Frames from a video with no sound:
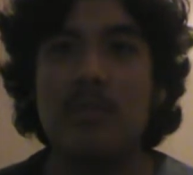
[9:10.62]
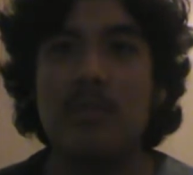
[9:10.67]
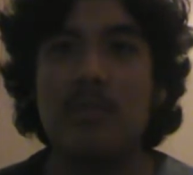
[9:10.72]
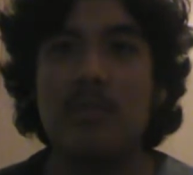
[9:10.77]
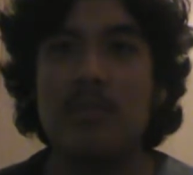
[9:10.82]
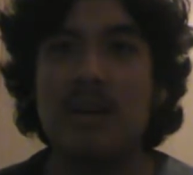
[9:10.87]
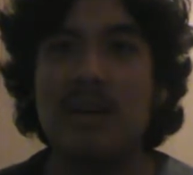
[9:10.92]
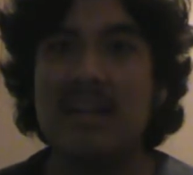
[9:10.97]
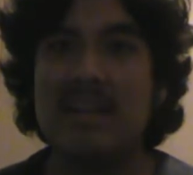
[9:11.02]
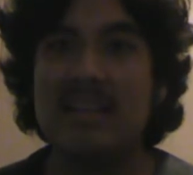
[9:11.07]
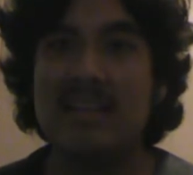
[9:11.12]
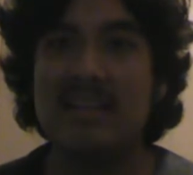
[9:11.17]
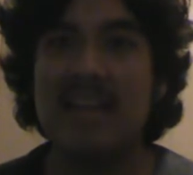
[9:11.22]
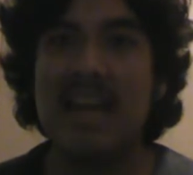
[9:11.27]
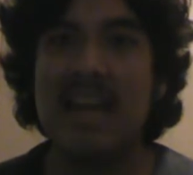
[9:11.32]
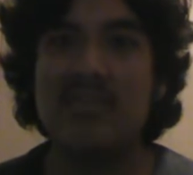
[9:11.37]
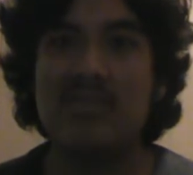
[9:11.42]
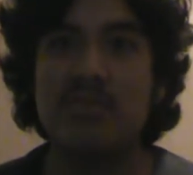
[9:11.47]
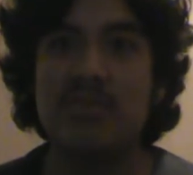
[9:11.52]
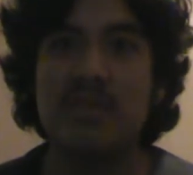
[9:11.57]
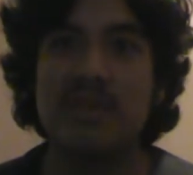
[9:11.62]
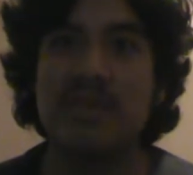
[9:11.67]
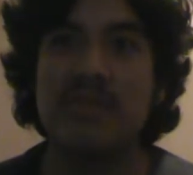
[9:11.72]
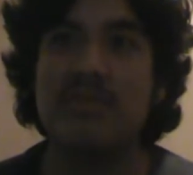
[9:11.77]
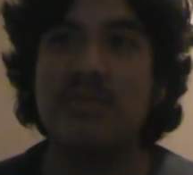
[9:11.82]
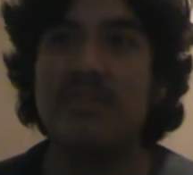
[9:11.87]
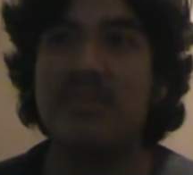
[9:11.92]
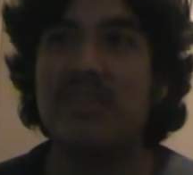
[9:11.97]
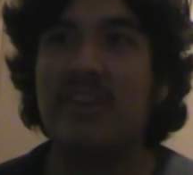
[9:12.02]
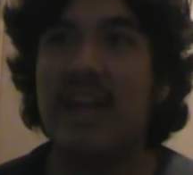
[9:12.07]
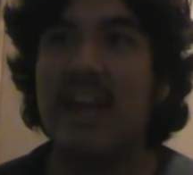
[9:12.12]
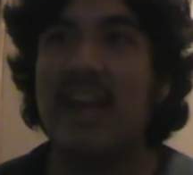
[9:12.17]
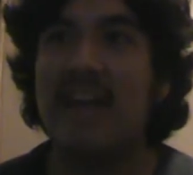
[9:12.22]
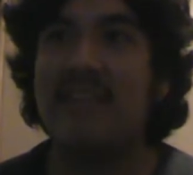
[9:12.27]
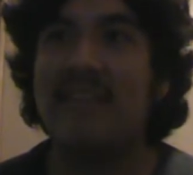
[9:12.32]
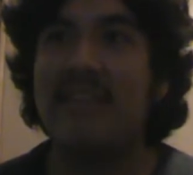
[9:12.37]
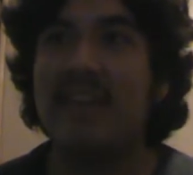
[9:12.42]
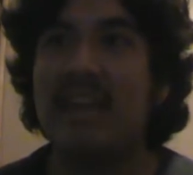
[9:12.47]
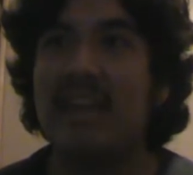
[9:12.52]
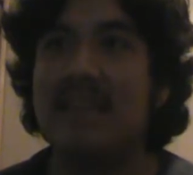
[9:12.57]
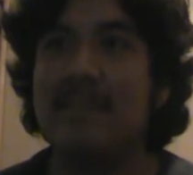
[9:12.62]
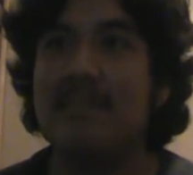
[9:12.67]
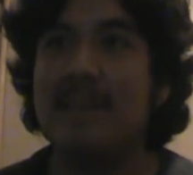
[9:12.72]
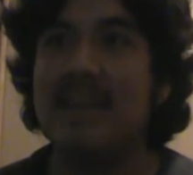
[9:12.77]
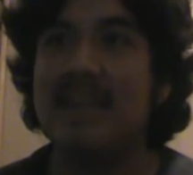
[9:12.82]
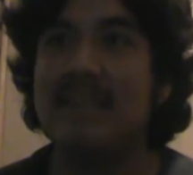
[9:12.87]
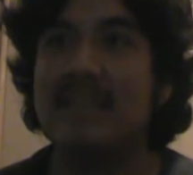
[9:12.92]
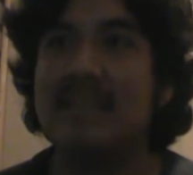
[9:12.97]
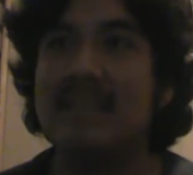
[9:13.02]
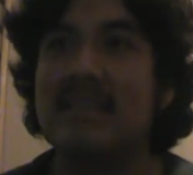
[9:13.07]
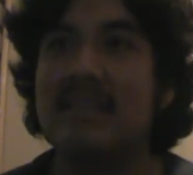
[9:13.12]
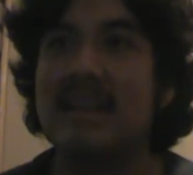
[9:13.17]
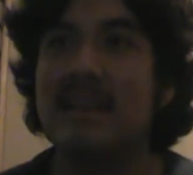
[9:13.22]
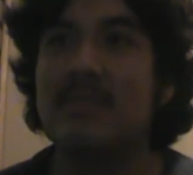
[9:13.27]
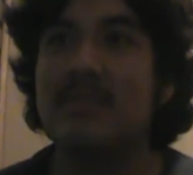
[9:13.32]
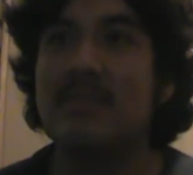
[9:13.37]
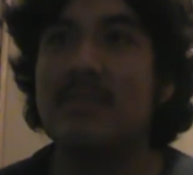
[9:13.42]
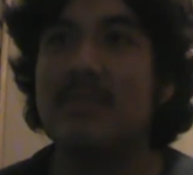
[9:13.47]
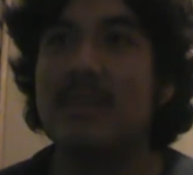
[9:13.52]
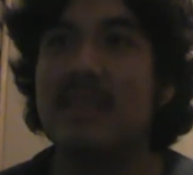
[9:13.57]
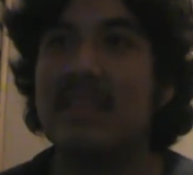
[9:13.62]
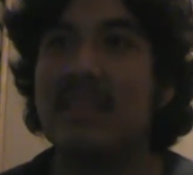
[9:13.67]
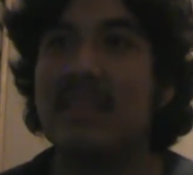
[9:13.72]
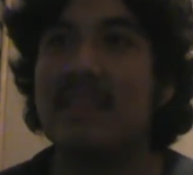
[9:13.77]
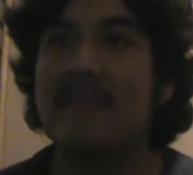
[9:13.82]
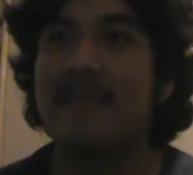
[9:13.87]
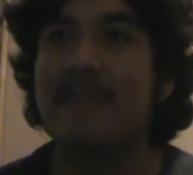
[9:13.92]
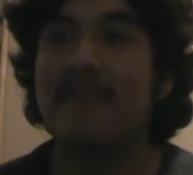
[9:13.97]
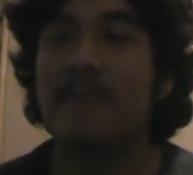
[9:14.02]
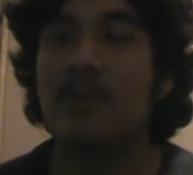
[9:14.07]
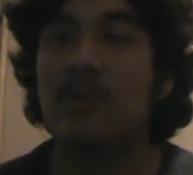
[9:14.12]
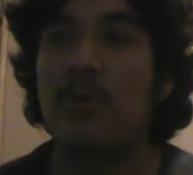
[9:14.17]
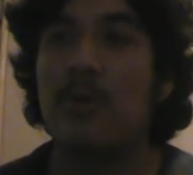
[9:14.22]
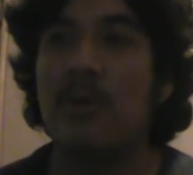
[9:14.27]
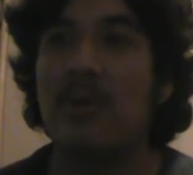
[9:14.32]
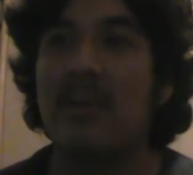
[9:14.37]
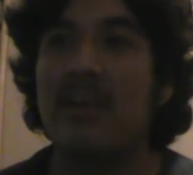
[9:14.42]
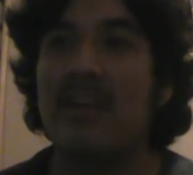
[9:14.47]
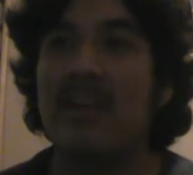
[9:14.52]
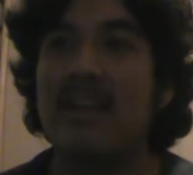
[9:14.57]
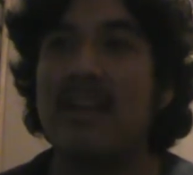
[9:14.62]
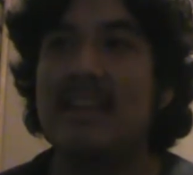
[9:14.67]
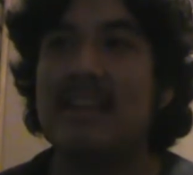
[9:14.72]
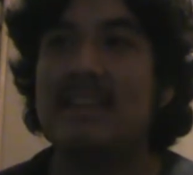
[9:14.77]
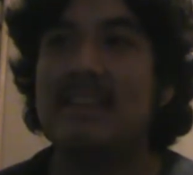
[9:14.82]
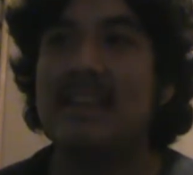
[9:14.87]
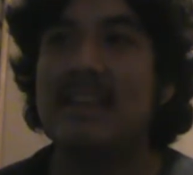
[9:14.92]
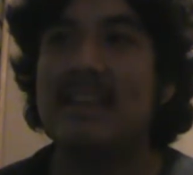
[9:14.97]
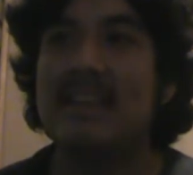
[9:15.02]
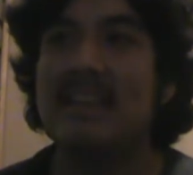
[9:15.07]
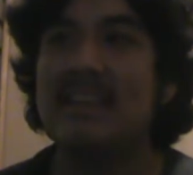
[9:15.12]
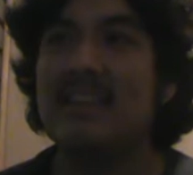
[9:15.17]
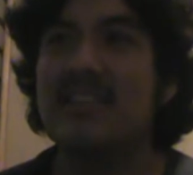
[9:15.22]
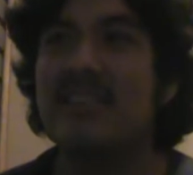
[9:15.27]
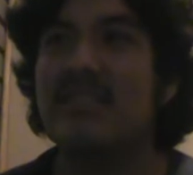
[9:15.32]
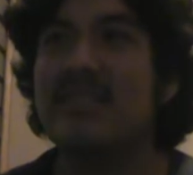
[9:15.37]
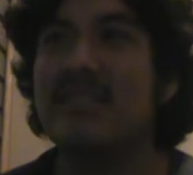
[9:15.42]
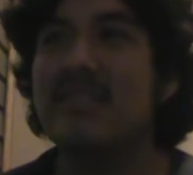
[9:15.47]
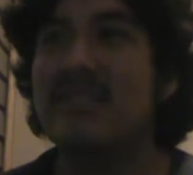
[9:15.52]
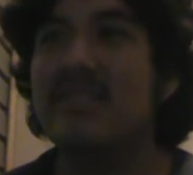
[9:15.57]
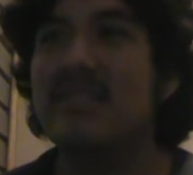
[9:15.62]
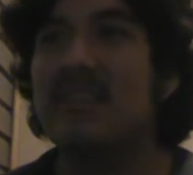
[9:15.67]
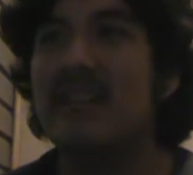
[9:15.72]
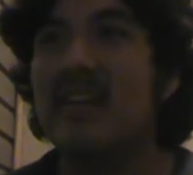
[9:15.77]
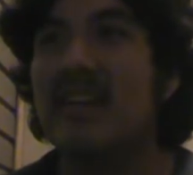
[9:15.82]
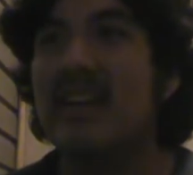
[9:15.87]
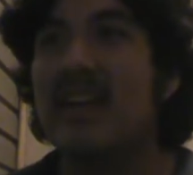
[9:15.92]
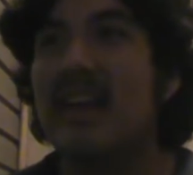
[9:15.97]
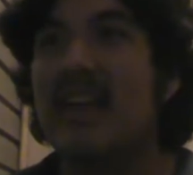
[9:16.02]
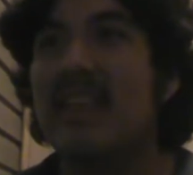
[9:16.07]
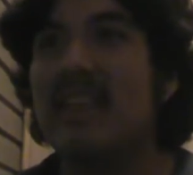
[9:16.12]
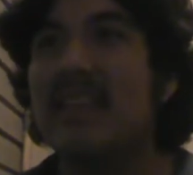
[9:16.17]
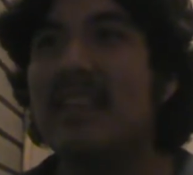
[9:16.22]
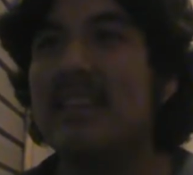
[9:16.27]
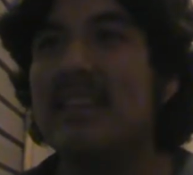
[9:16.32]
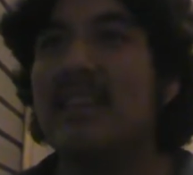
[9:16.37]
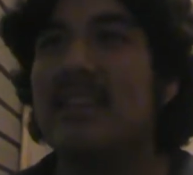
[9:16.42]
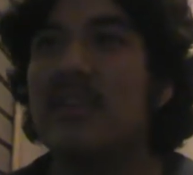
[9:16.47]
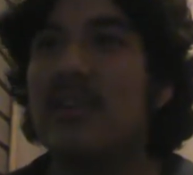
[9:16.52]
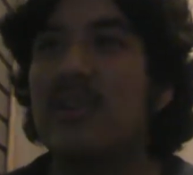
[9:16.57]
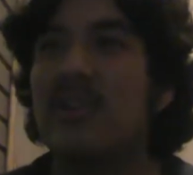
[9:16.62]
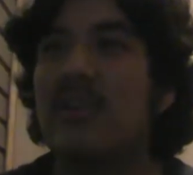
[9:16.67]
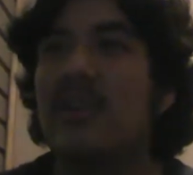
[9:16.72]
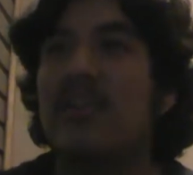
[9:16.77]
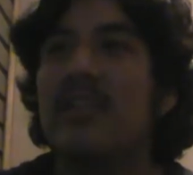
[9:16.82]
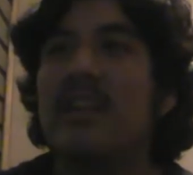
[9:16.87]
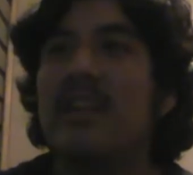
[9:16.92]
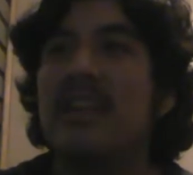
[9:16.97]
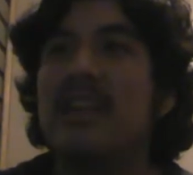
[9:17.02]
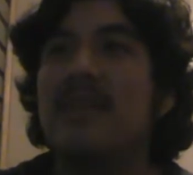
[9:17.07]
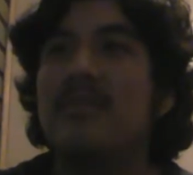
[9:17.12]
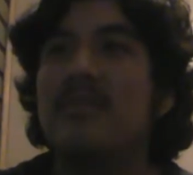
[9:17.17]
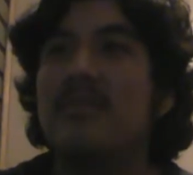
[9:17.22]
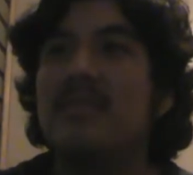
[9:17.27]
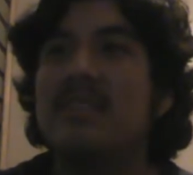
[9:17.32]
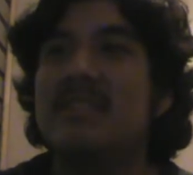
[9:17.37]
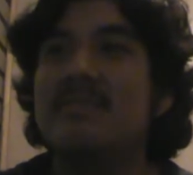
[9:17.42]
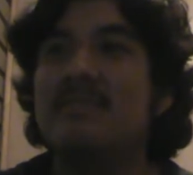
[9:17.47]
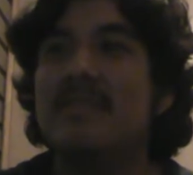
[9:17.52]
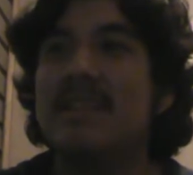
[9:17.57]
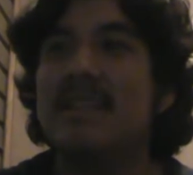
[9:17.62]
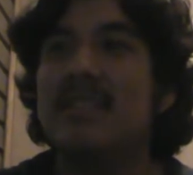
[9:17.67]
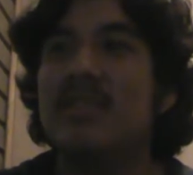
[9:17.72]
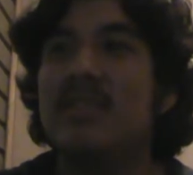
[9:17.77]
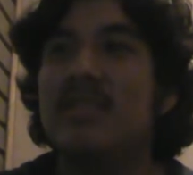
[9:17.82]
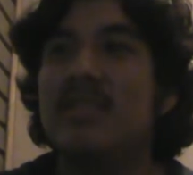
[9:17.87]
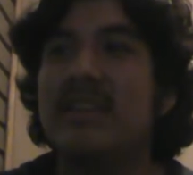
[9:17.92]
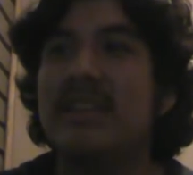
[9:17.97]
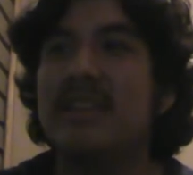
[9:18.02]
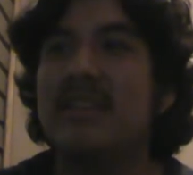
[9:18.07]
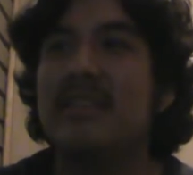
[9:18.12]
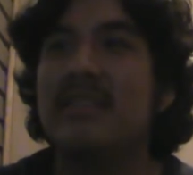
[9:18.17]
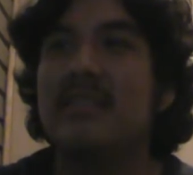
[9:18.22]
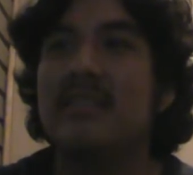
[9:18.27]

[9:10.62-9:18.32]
was actually used to have a mate that was with him for 10 years. I think her name was Midori.